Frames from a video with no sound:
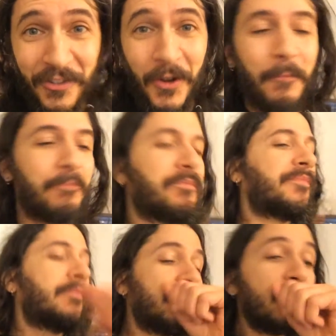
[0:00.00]
film
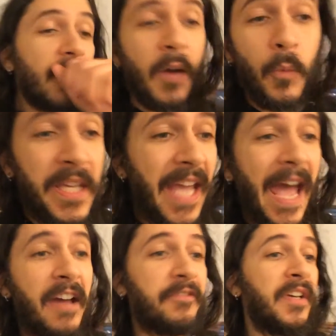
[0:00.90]
we
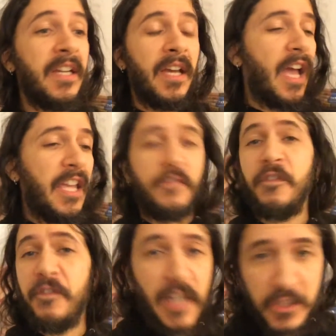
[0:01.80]
have a
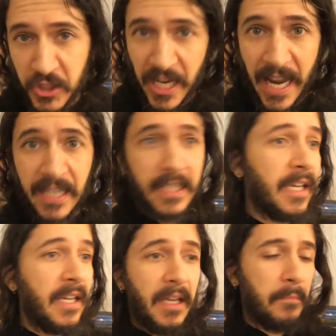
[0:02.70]
fish tank
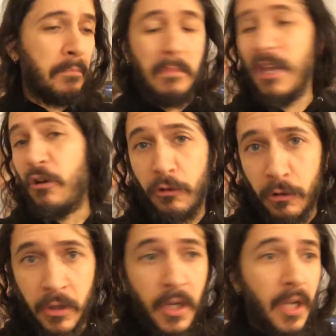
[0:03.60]

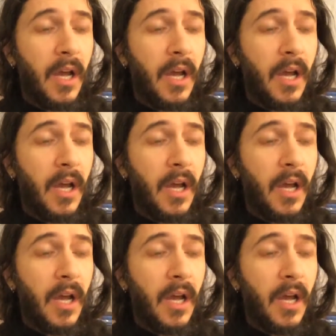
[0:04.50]
mirror.